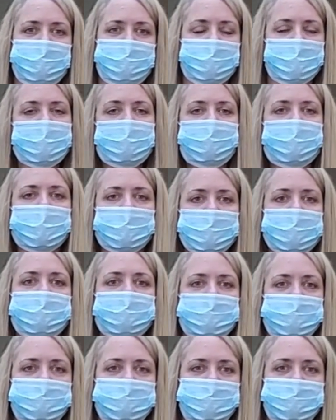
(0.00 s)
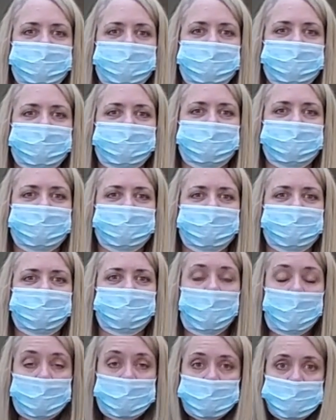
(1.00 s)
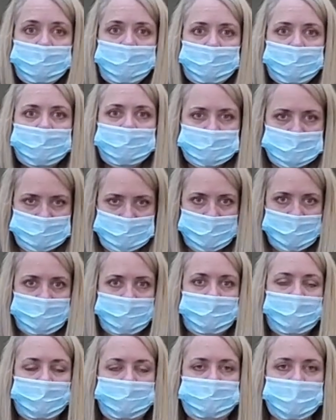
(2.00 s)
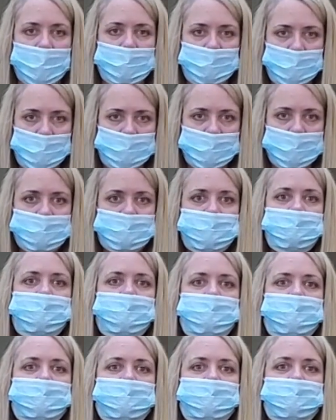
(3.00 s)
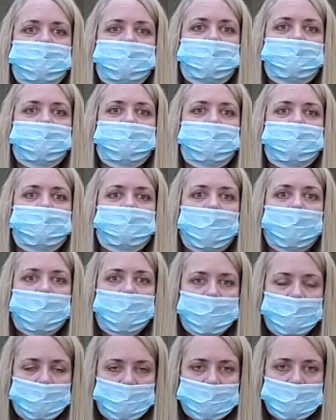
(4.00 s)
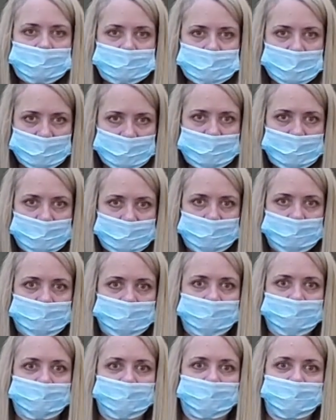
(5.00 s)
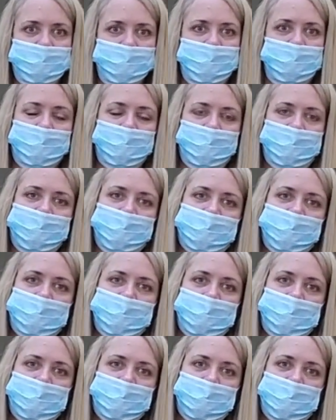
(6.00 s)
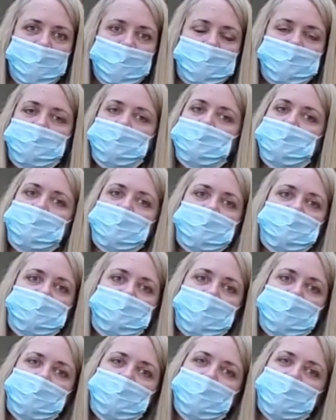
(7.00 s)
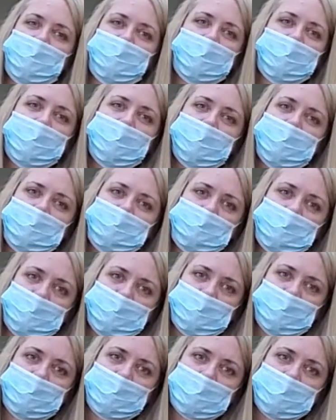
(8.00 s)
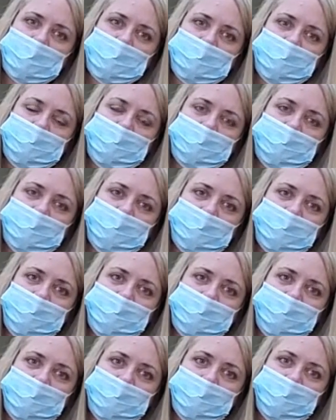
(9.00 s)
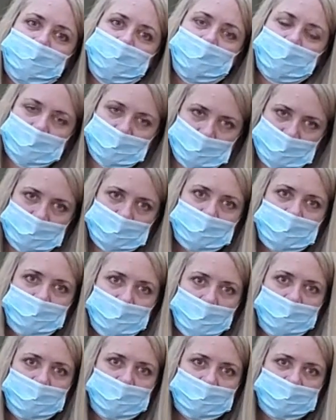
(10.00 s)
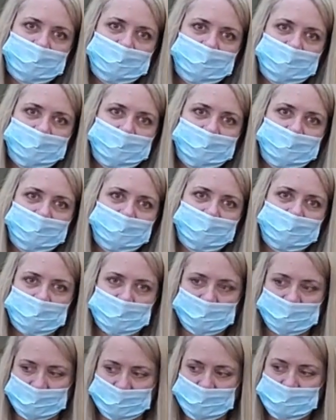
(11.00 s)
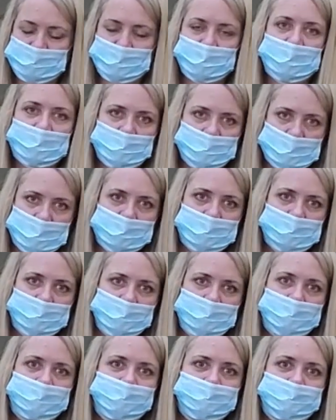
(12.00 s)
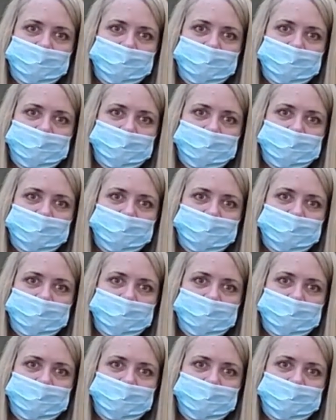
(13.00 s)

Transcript: Think about it. What will you want to say at that moment? What will you want to tell him? Is there something special you want to ask him for? This is the moment during this prayer right here.